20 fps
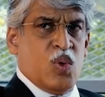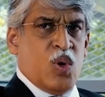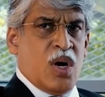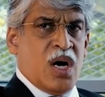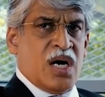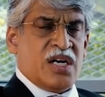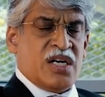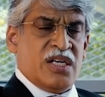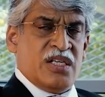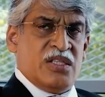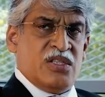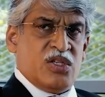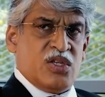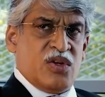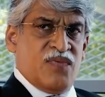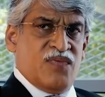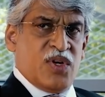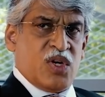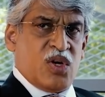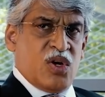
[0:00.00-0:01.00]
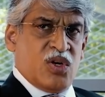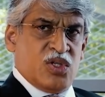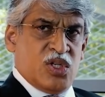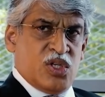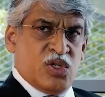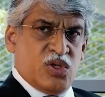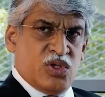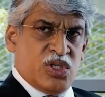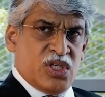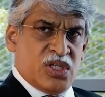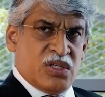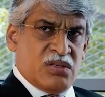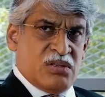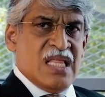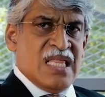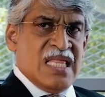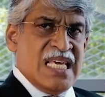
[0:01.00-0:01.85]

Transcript: who are creatures of the Constitution.